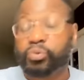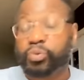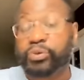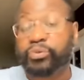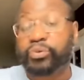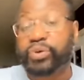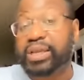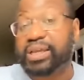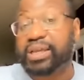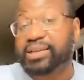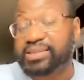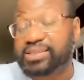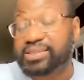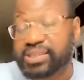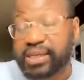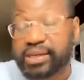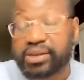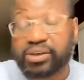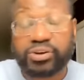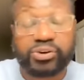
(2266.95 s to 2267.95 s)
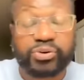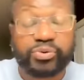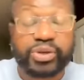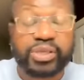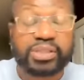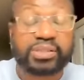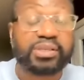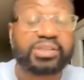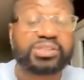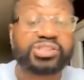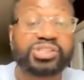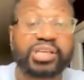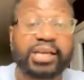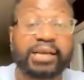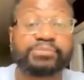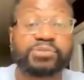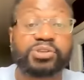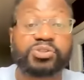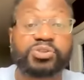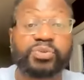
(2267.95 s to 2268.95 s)
We read in Second Corinthians
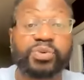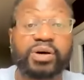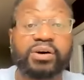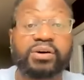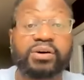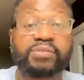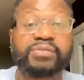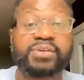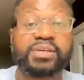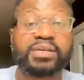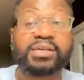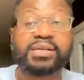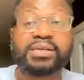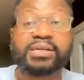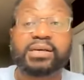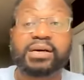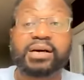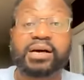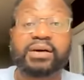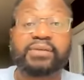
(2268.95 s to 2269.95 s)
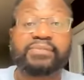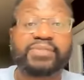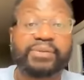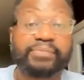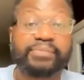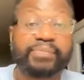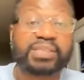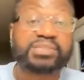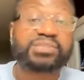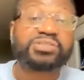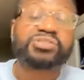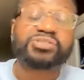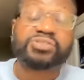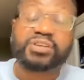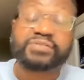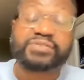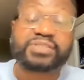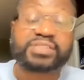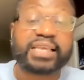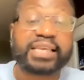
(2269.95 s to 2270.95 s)
chapter 12, uh, the
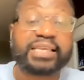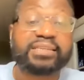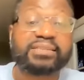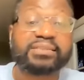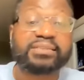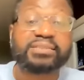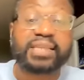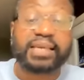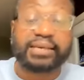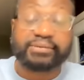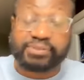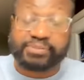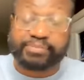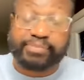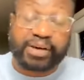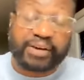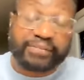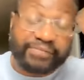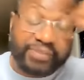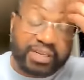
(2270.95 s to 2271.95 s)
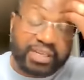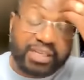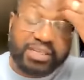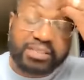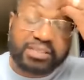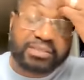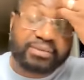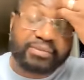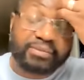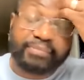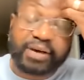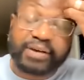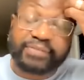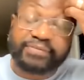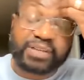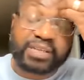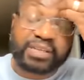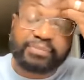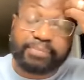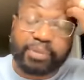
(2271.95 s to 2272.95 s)
messenger of Satan that was buffeting,
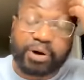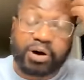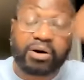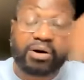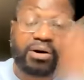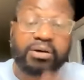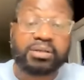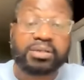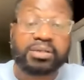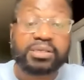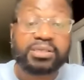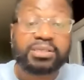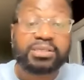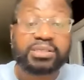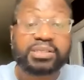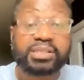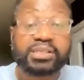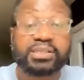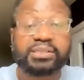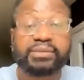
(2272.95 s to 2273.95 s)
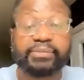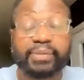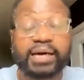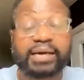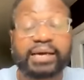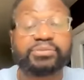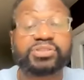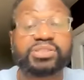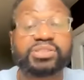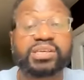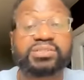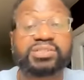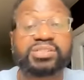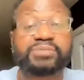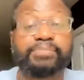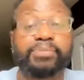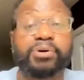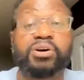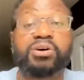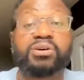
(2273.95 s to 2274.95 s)
buffeting Paul. The Bible tells
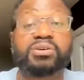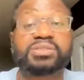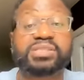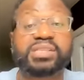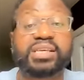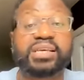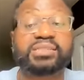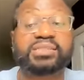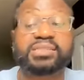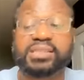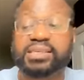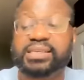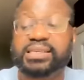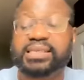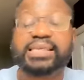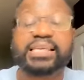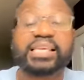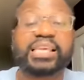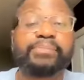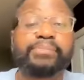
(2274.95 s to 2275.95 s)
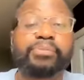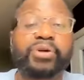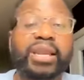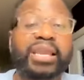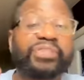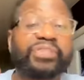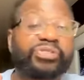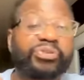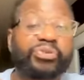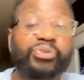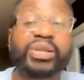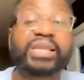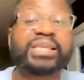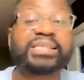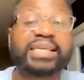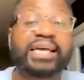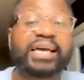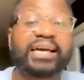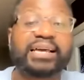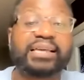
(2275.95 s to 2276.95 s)
us Paul says he prayed three
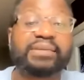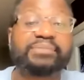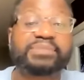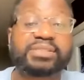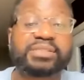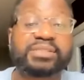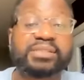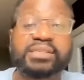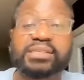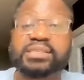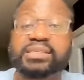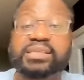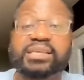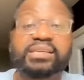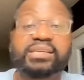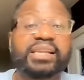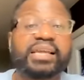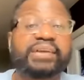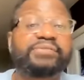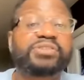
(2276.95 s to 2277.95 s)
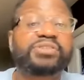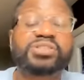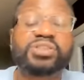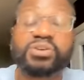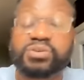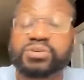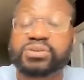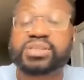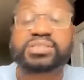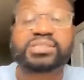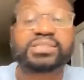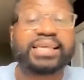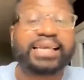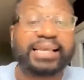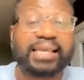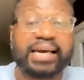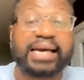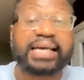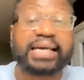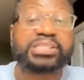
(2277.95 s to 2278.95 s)
times. It never told us
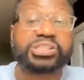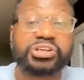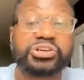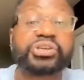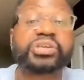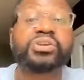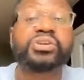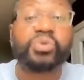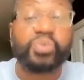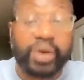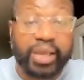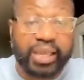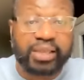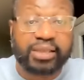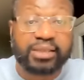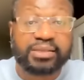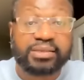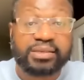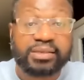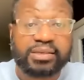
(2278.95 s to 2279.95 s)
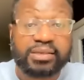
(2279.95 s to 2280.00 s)
that God took it away.